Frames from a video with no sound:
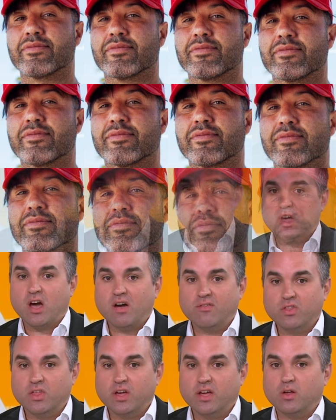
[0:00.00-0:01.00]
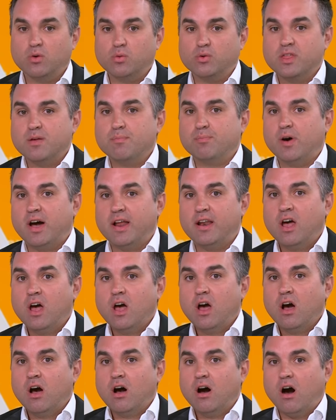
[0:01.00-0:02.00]
to go completely over the hill with him, but
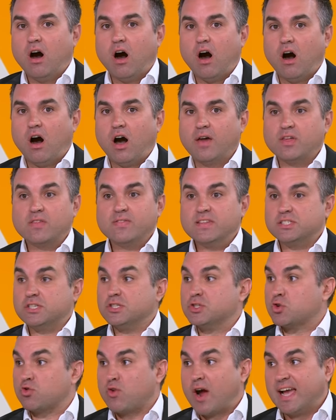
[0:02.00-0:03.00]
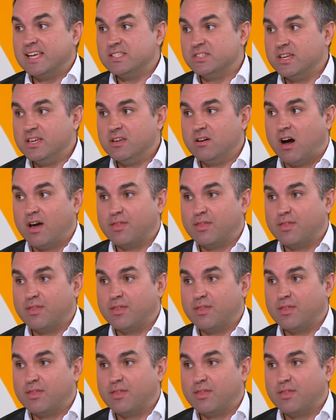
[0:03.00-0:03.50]
I think this is crazy.